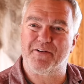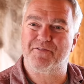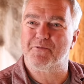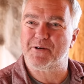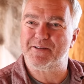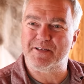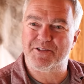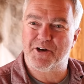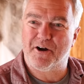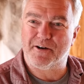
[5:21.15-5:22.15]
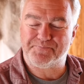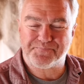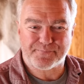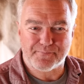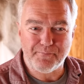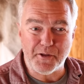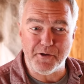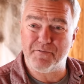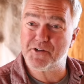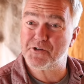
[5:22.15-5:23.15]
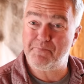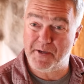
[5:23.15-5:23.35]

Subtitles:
different with these char. You're fishing